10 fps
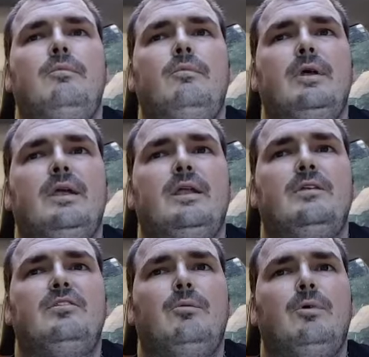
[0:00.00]
we can get
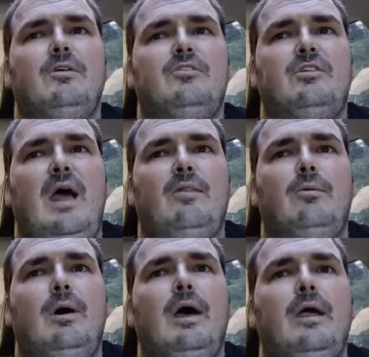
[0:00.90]
it somewhere just out the
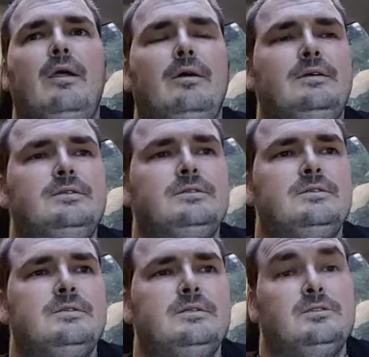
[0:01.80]
way.
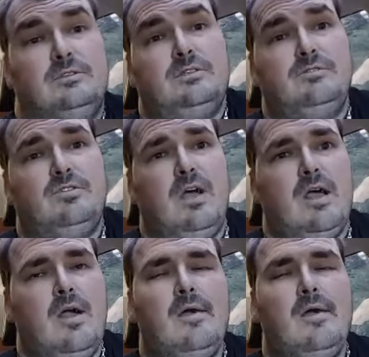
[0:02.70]
Let's give it a try.